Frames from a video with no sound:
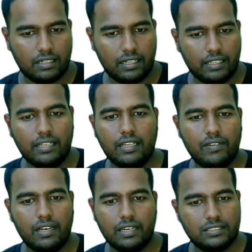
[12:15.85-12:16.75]
then they
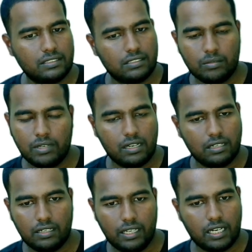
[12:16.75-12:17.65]
will reach in
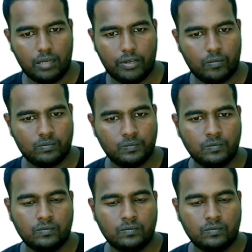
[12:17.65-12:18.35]
thermal equilibrium.